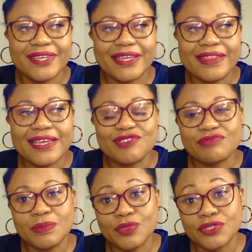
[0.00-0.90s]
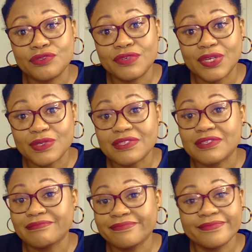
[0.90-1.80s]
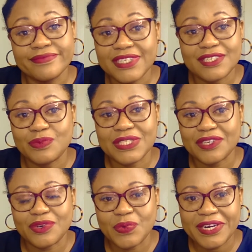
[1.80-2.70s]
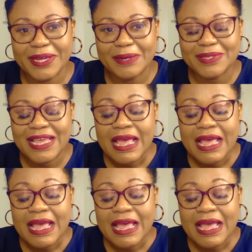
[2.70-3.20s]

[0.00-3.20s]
that dream was soon lost because it wasn't going to work out.